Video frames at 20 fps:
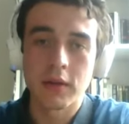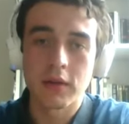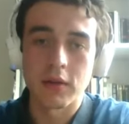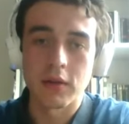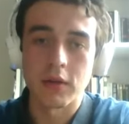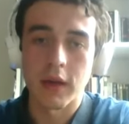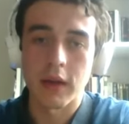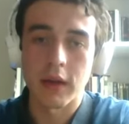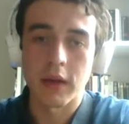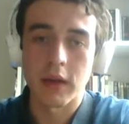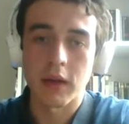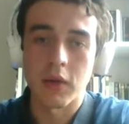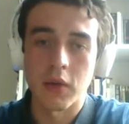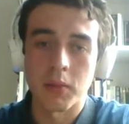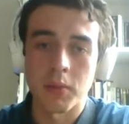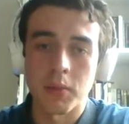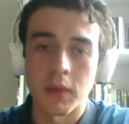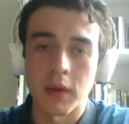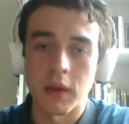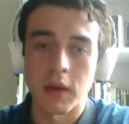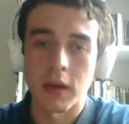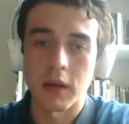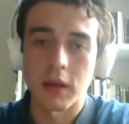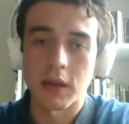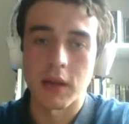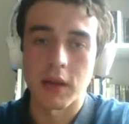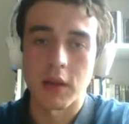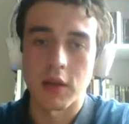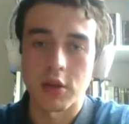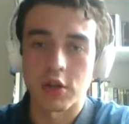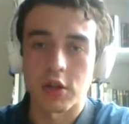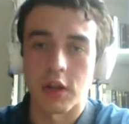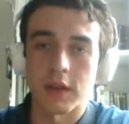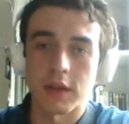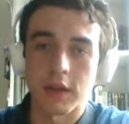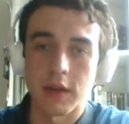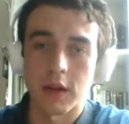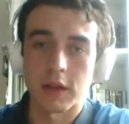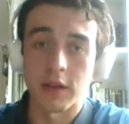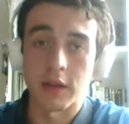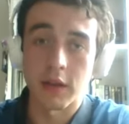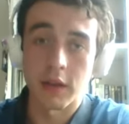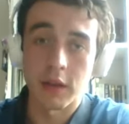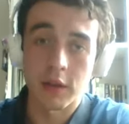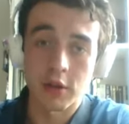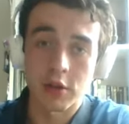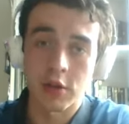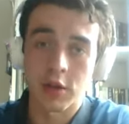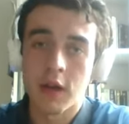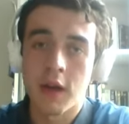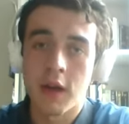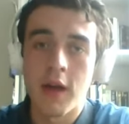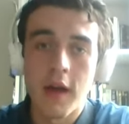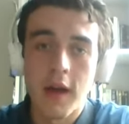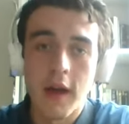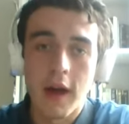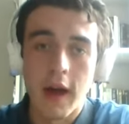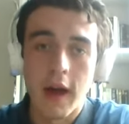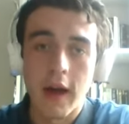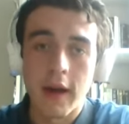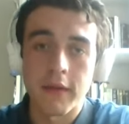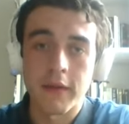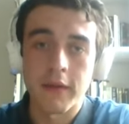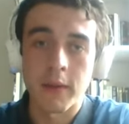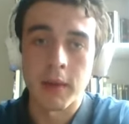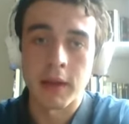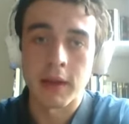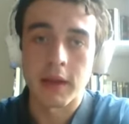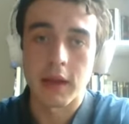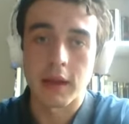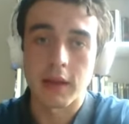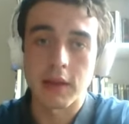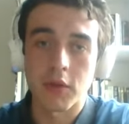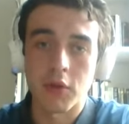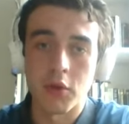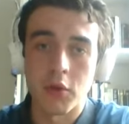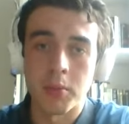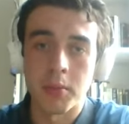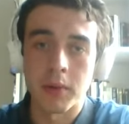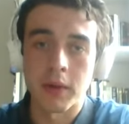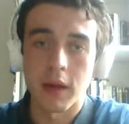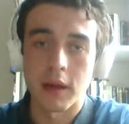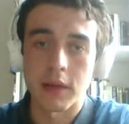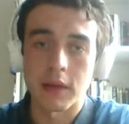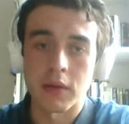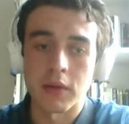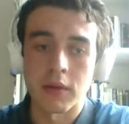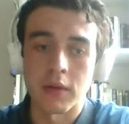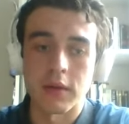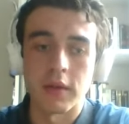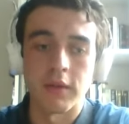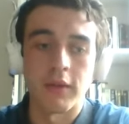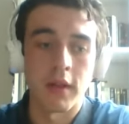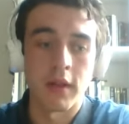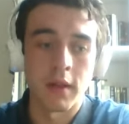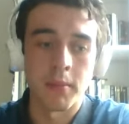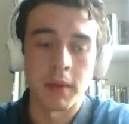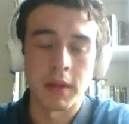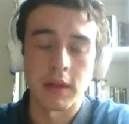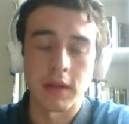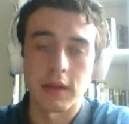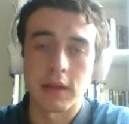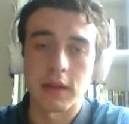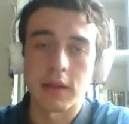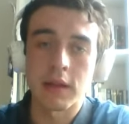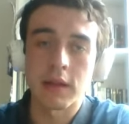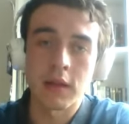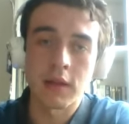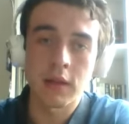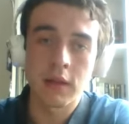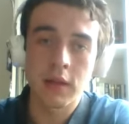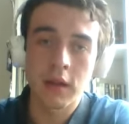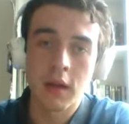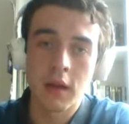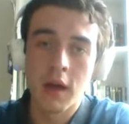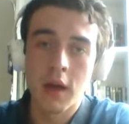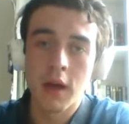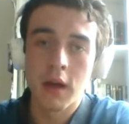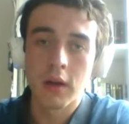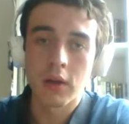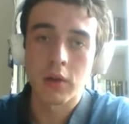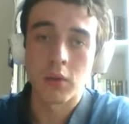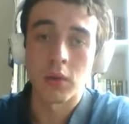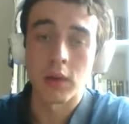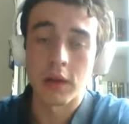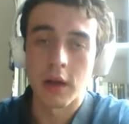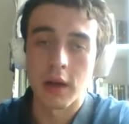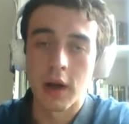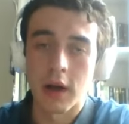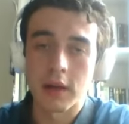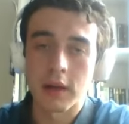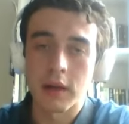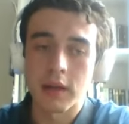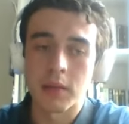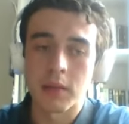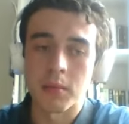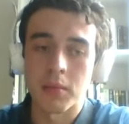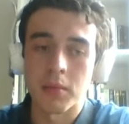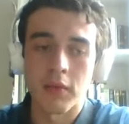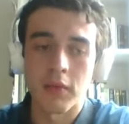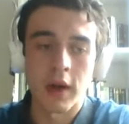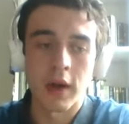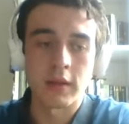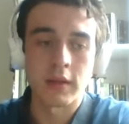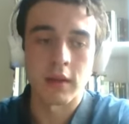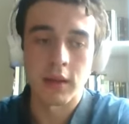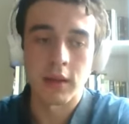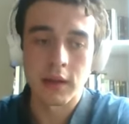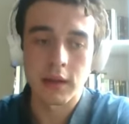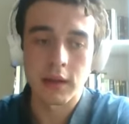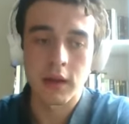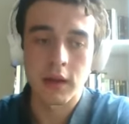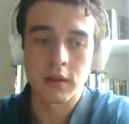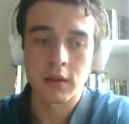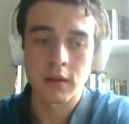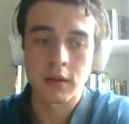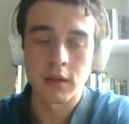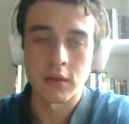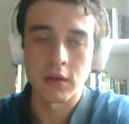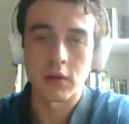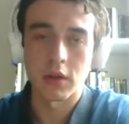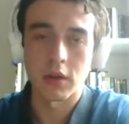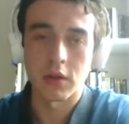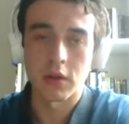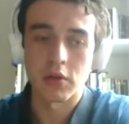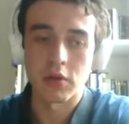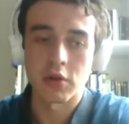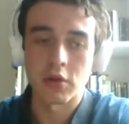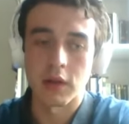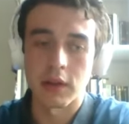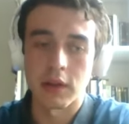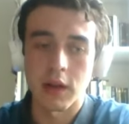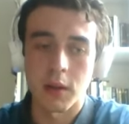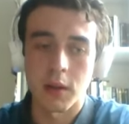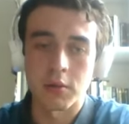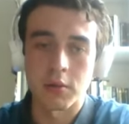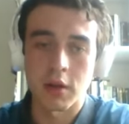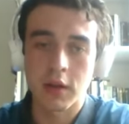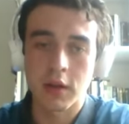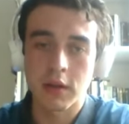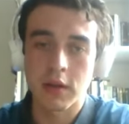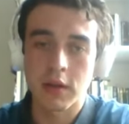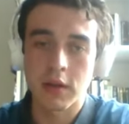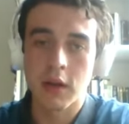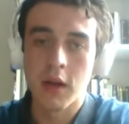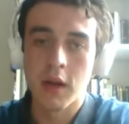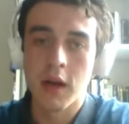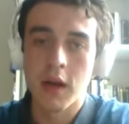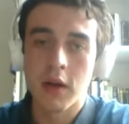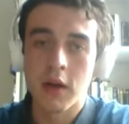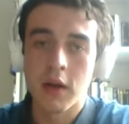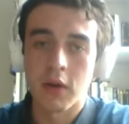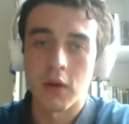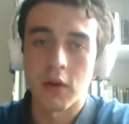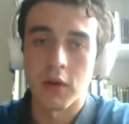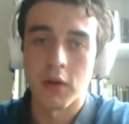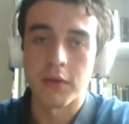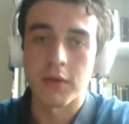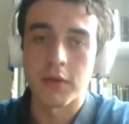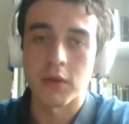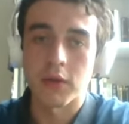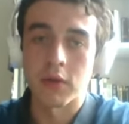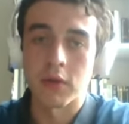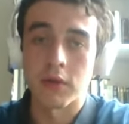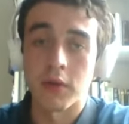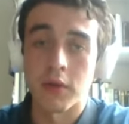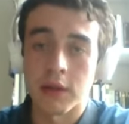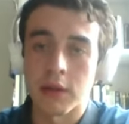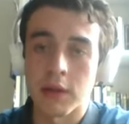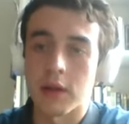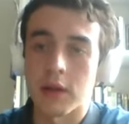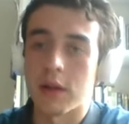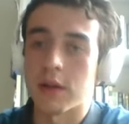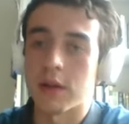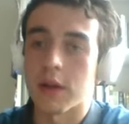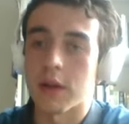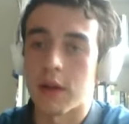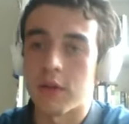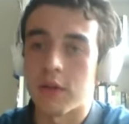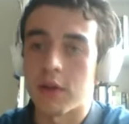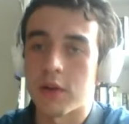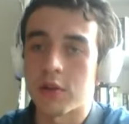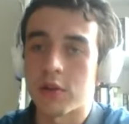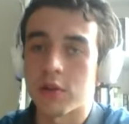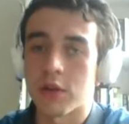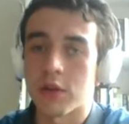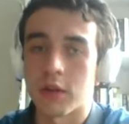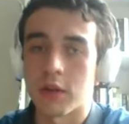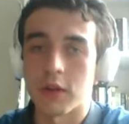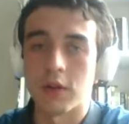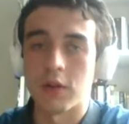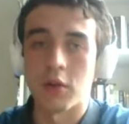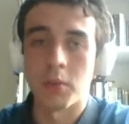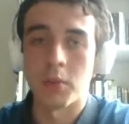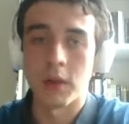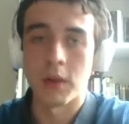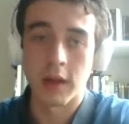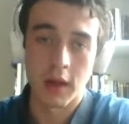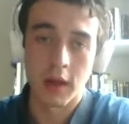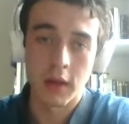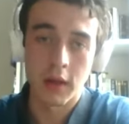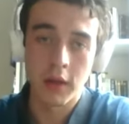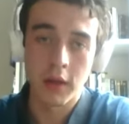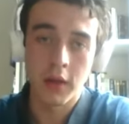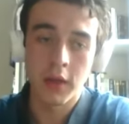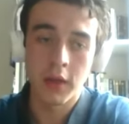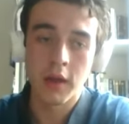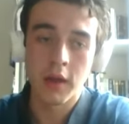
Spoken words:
Today here with me is Chaitra Dinesh, IFMSA Scopy External Development Assistant, who will guide us and provide insight into the crucial subject of universal health coverage and global health